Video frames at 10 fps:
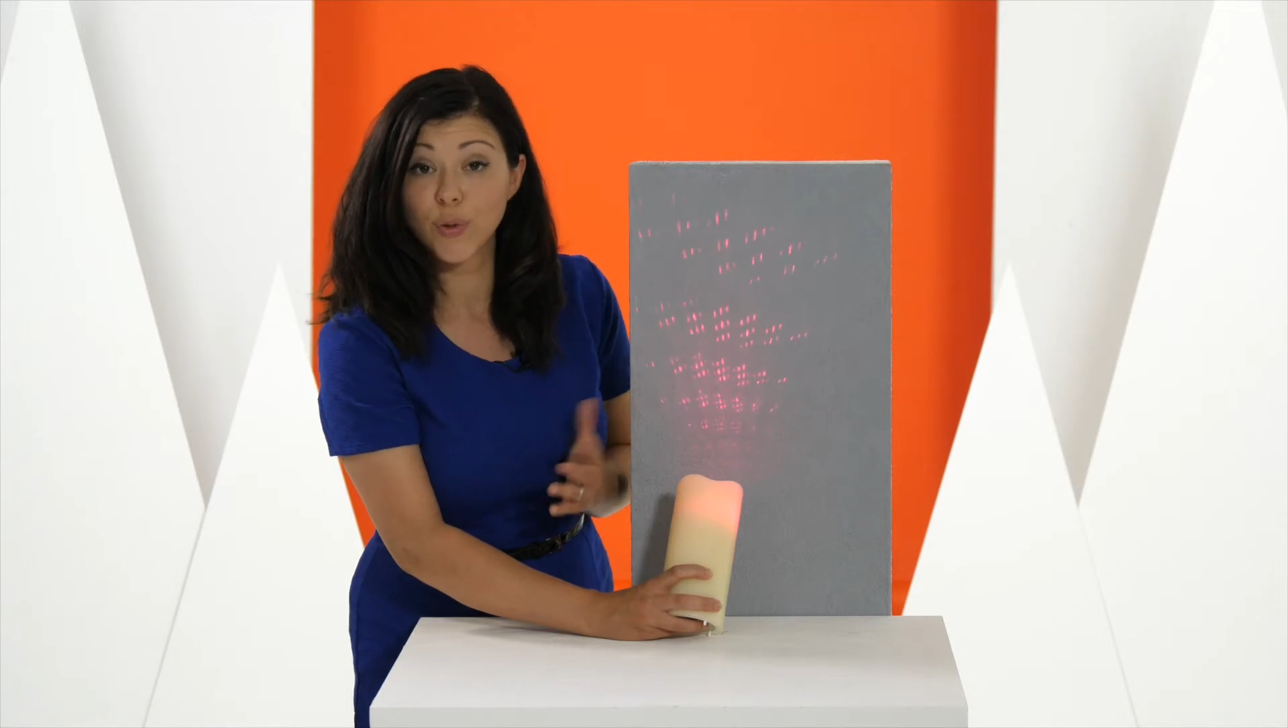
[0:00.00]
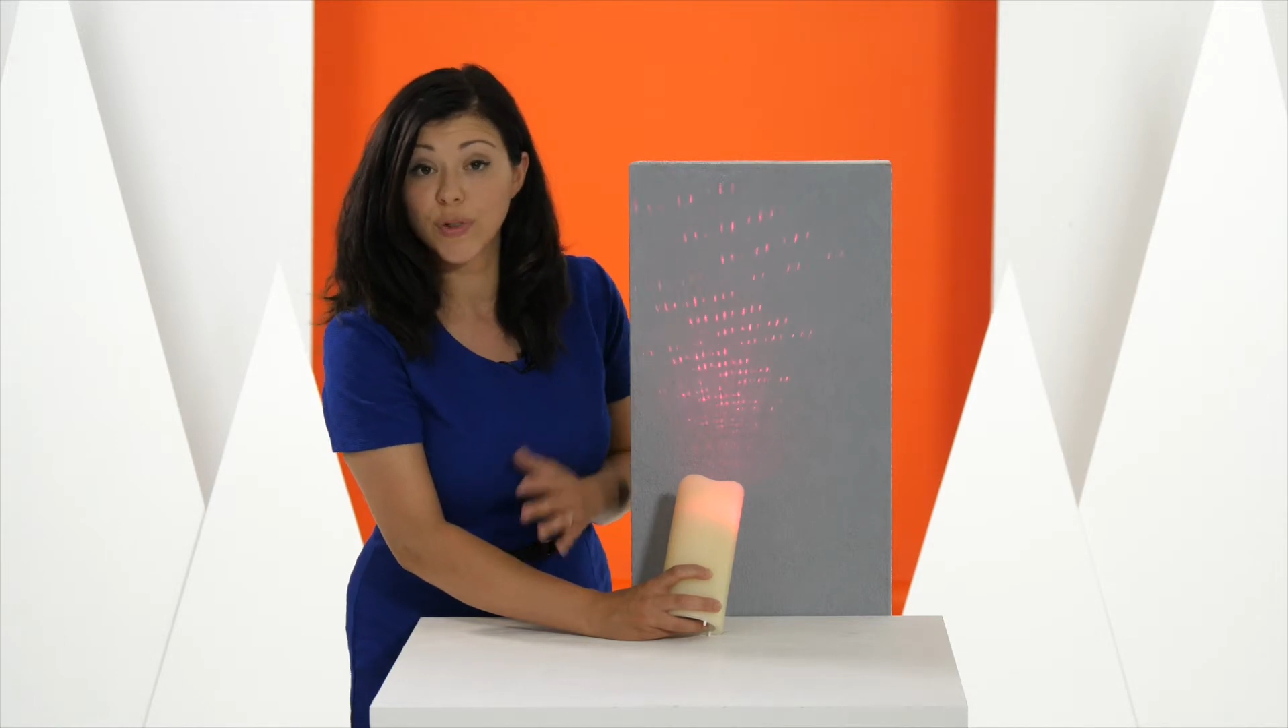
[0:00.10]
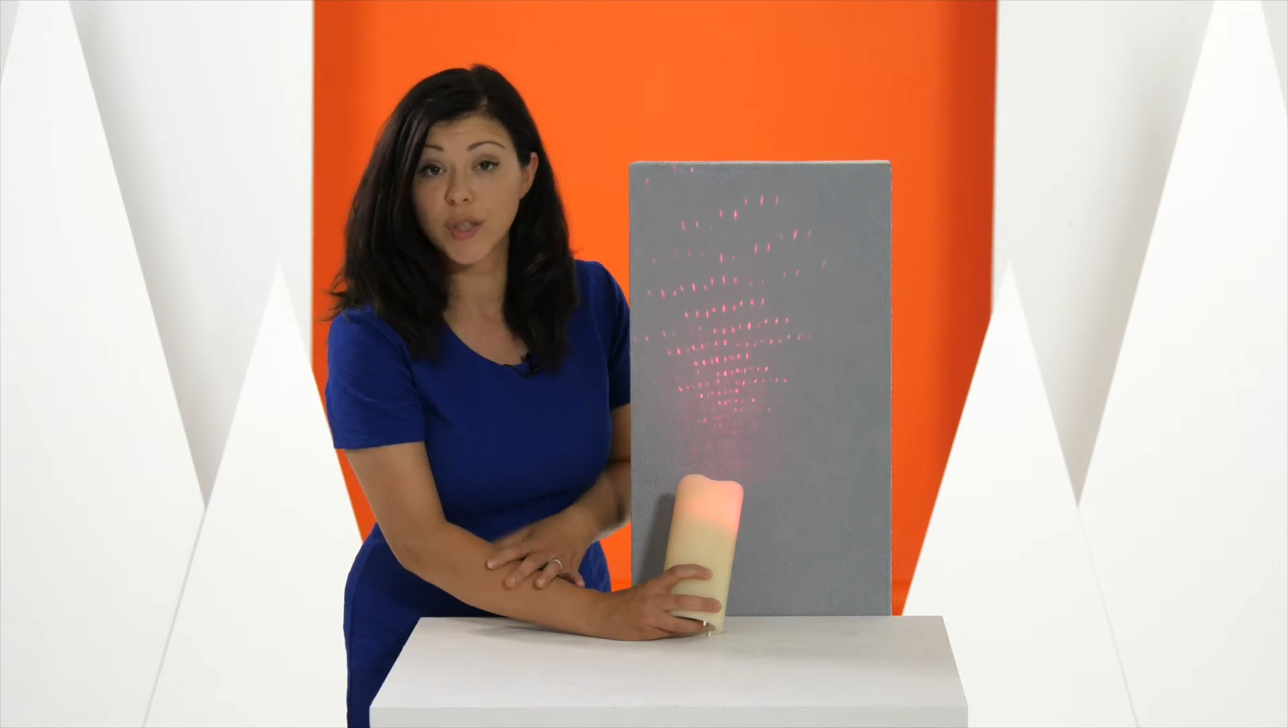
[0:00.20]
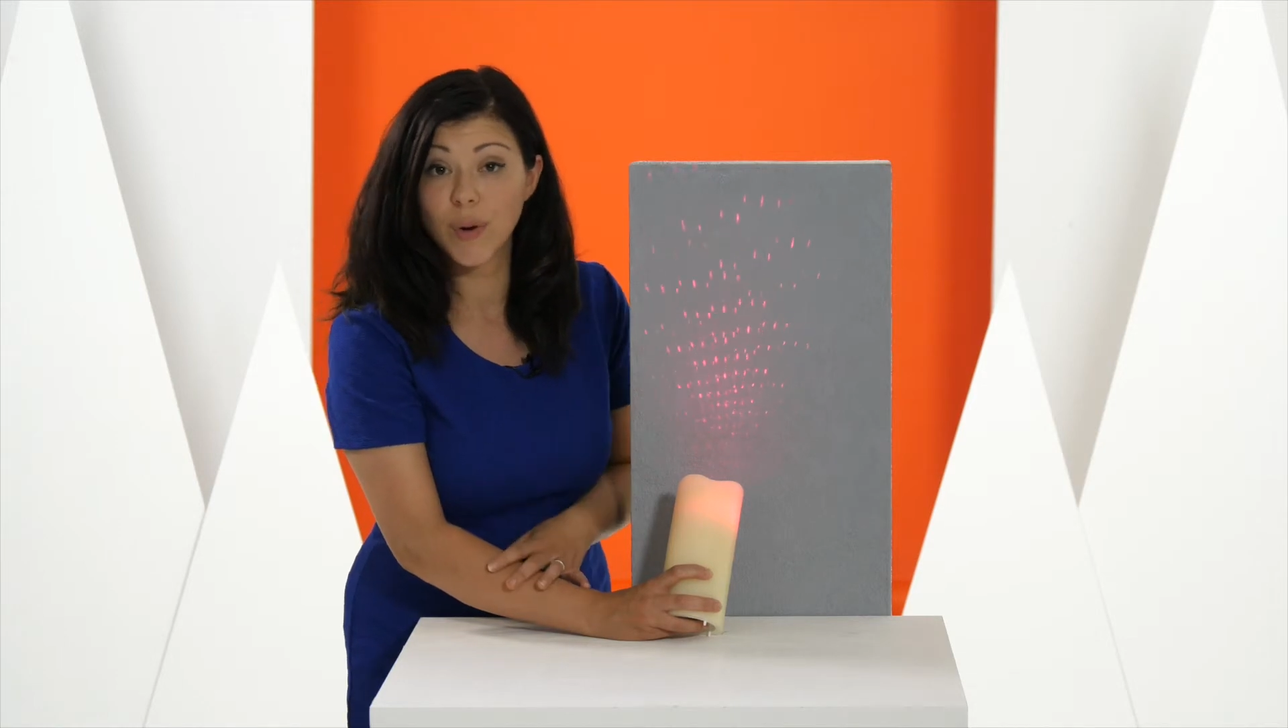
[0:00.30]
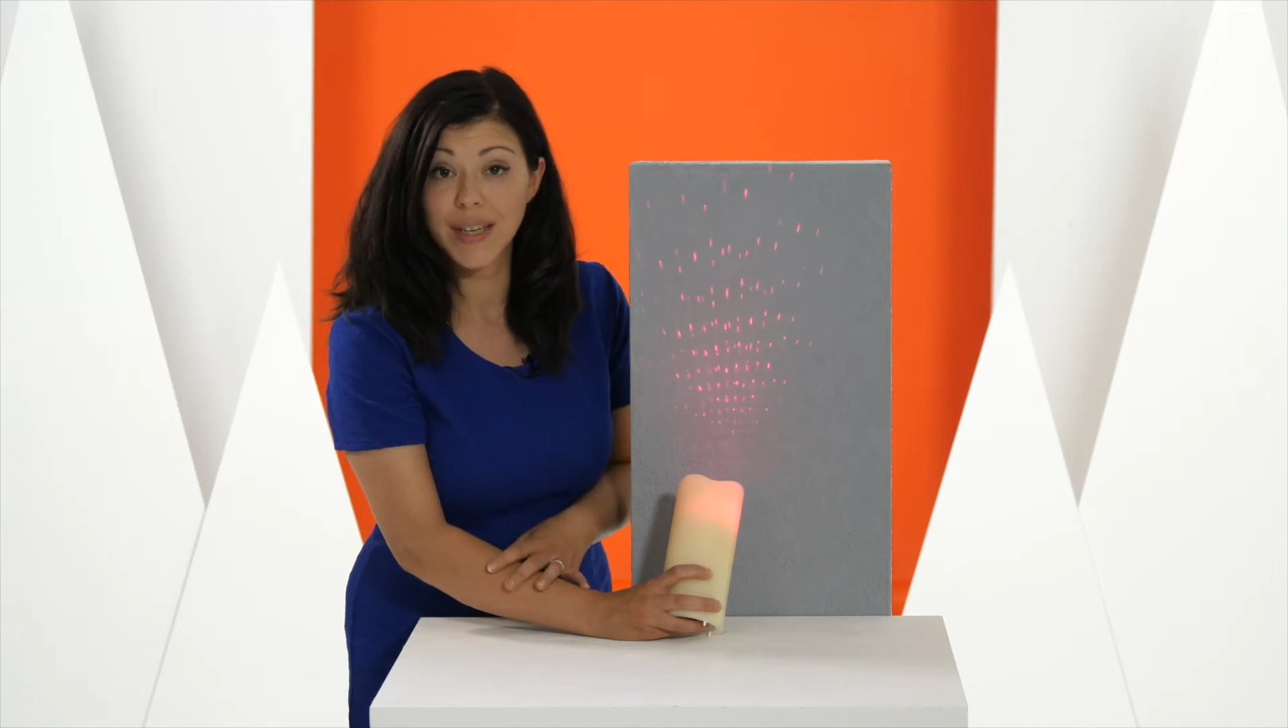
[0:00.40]

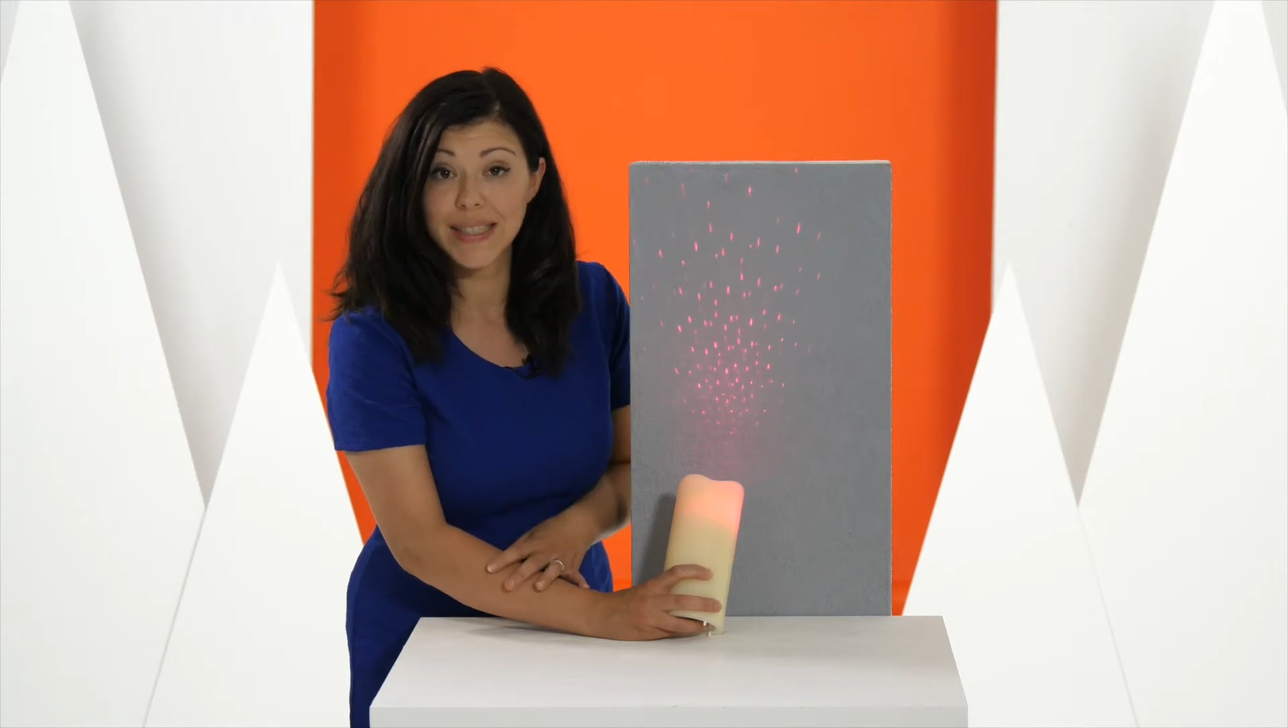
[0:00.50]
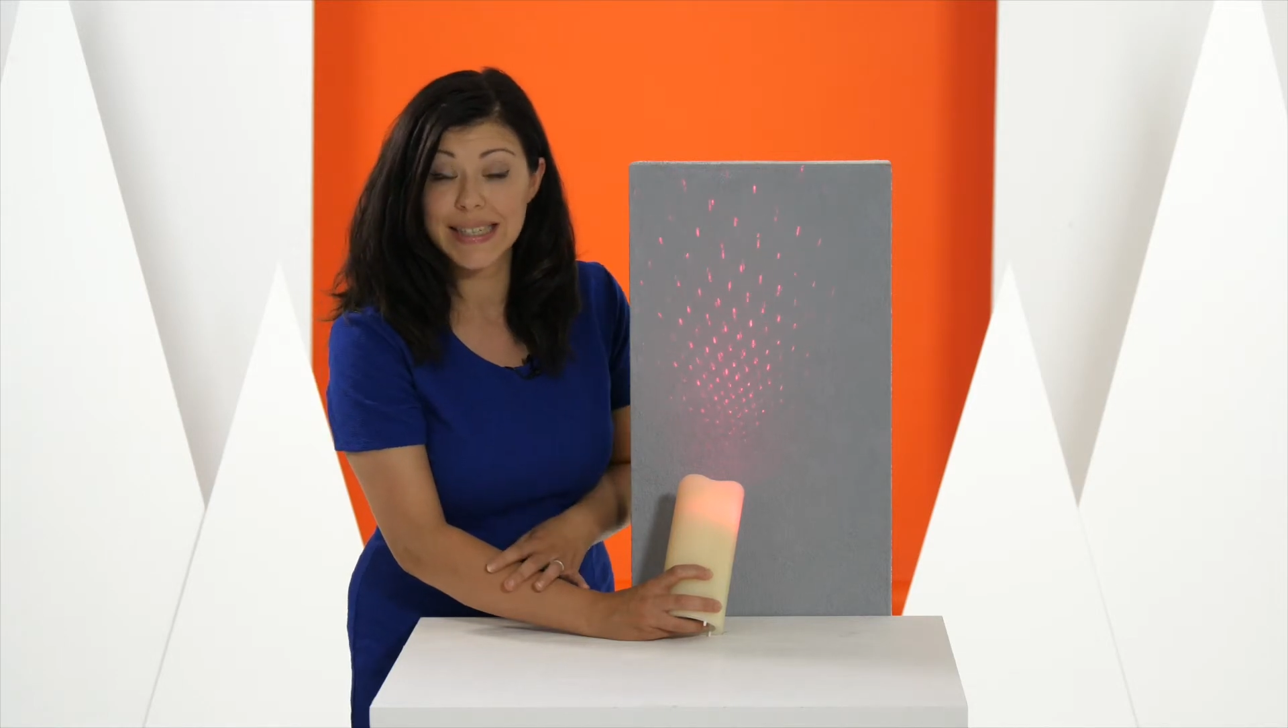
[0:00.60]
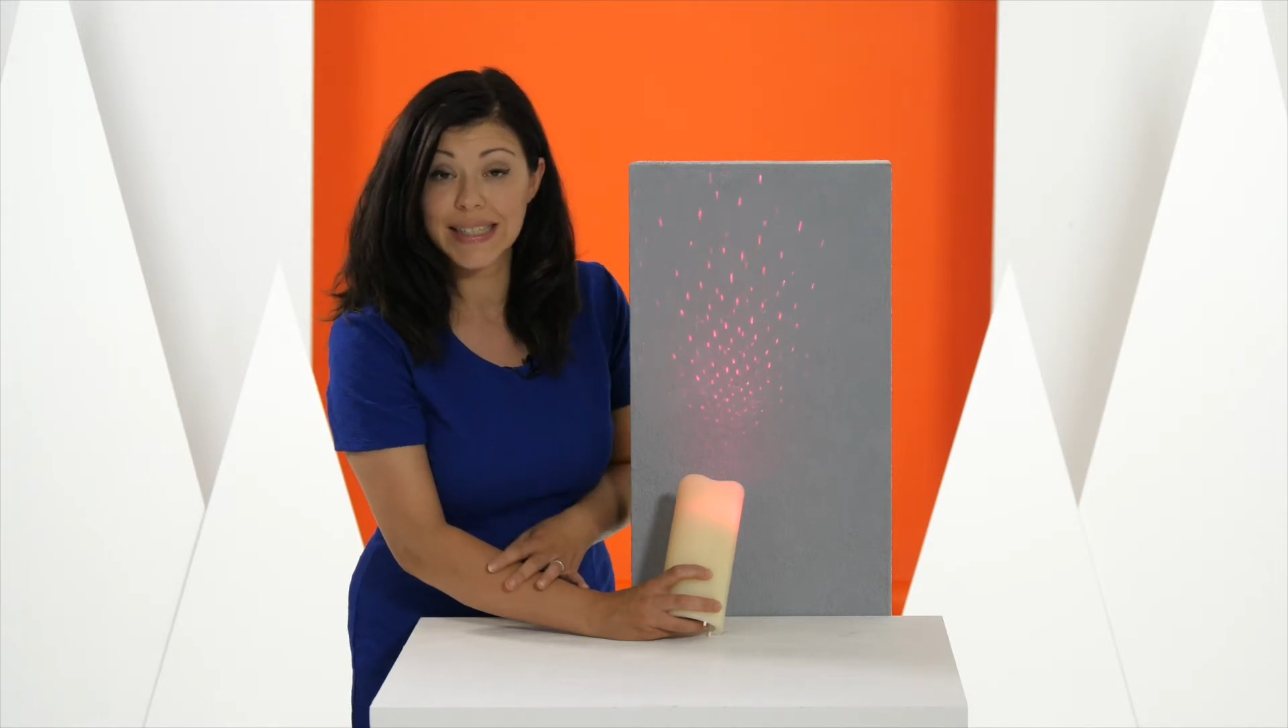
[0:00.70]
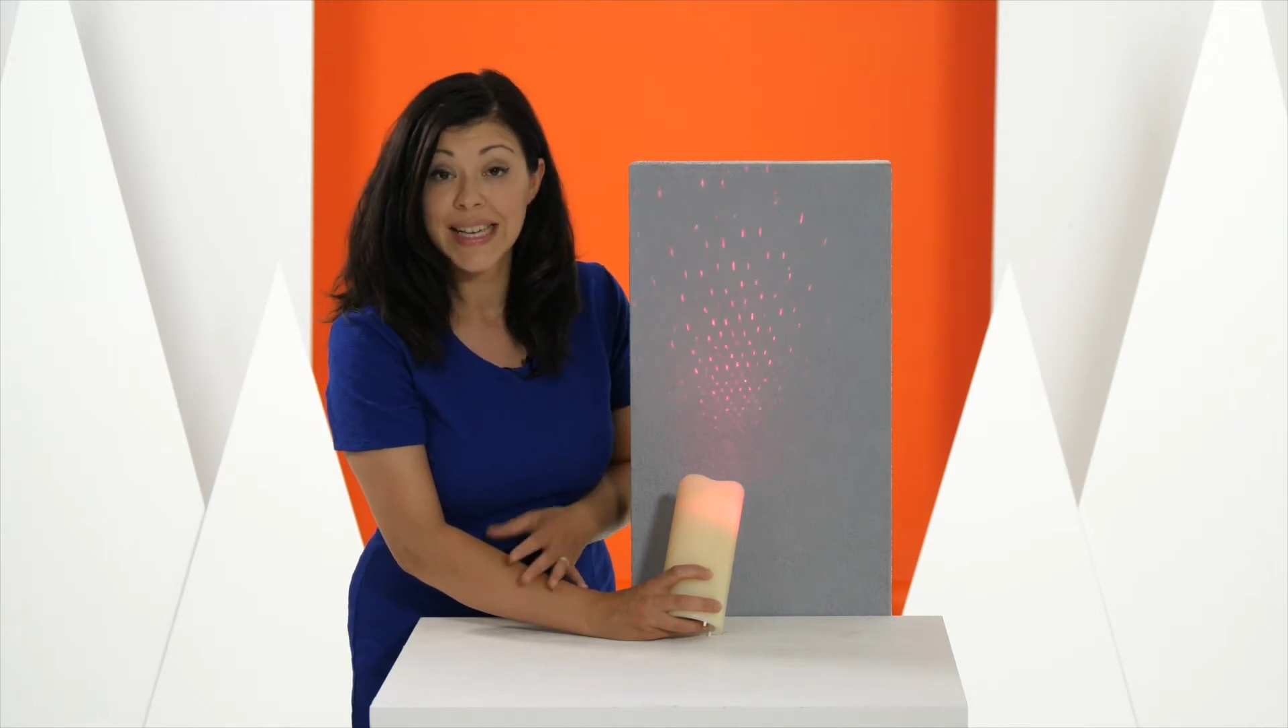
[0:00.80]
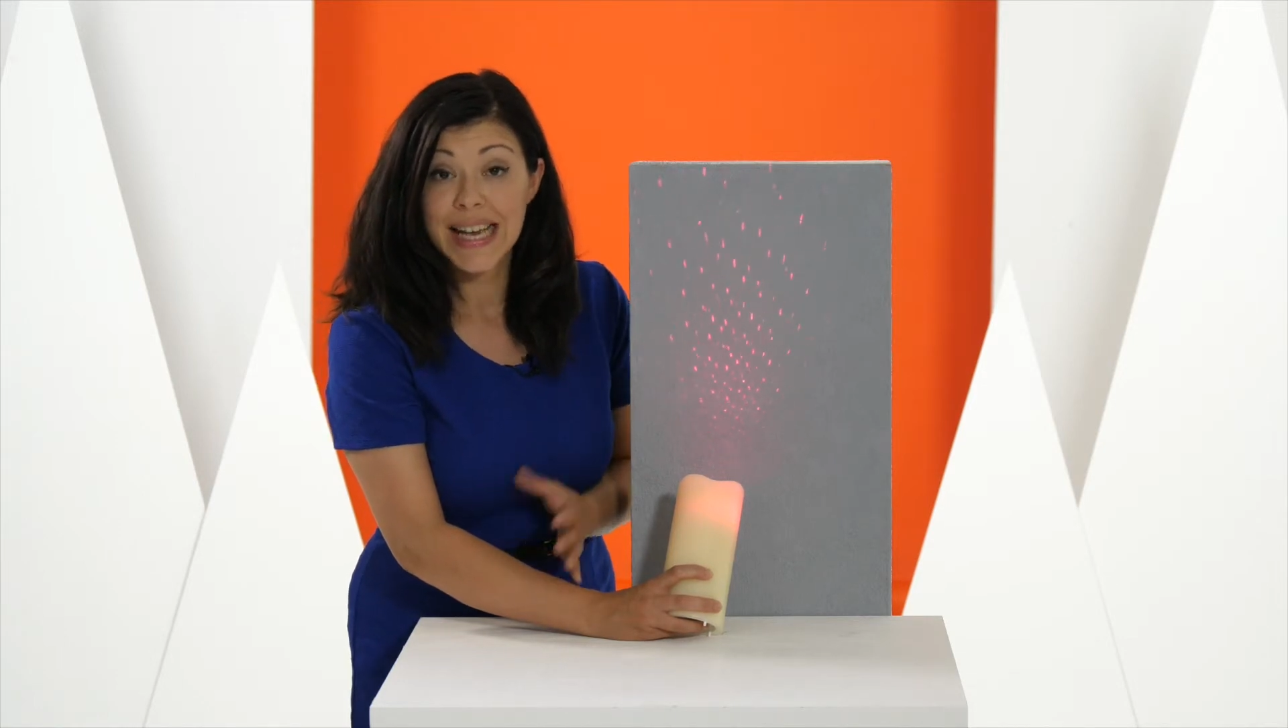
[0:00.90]
also
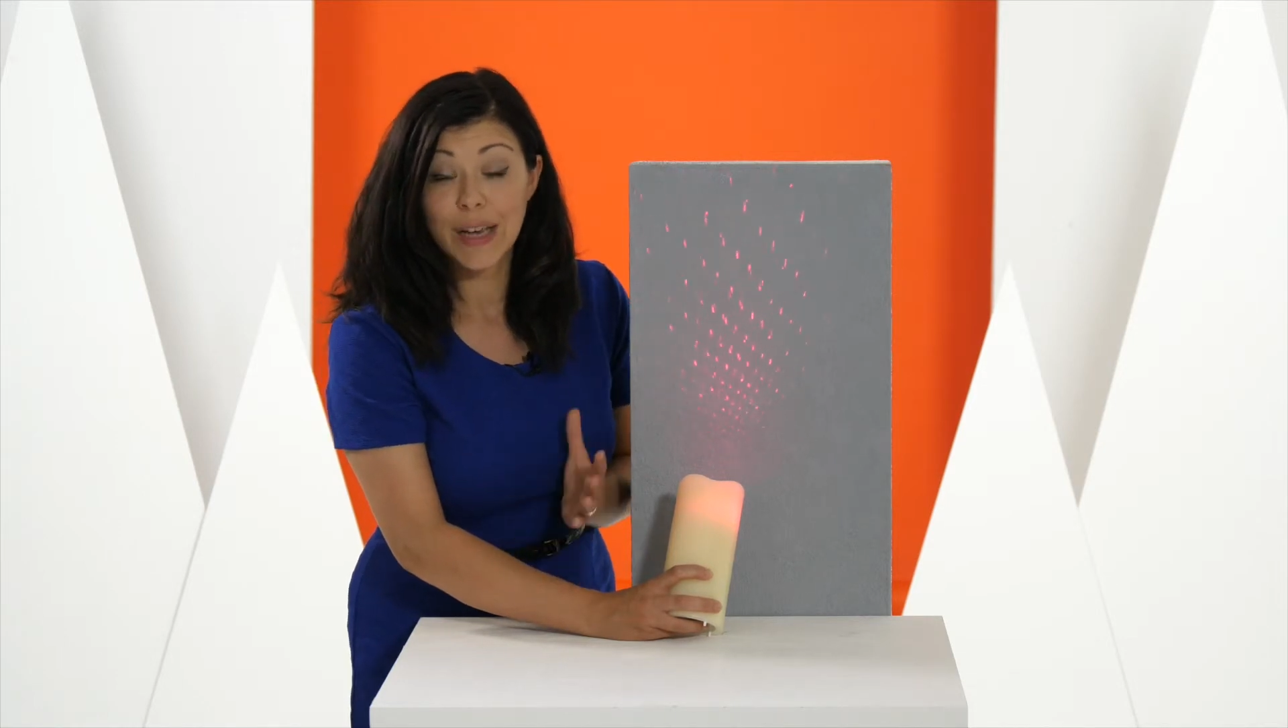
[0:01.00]
ideal